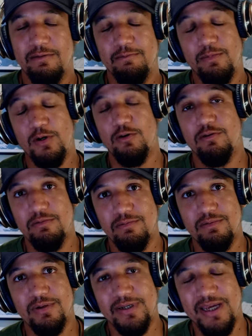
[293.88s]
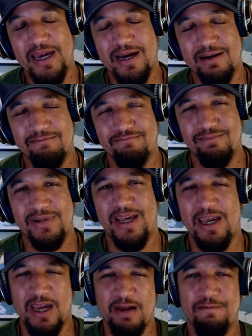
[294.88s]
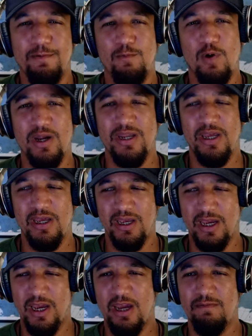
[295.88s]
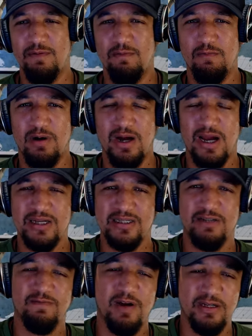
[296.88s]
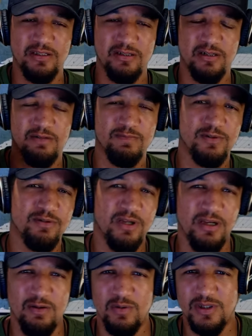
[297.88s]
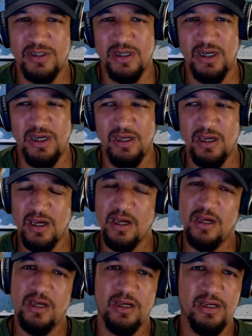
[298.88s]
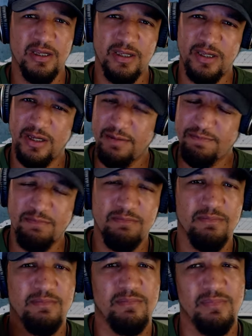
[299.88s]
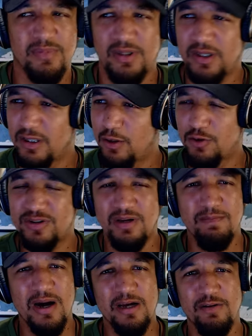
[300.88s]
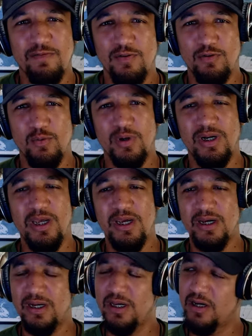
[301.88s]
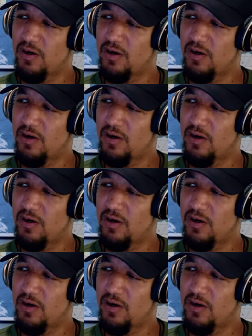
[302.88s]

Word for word: But yeah, let everyone in. Everyone has the right to come to the USA. Yep doesn't matter if you do it legally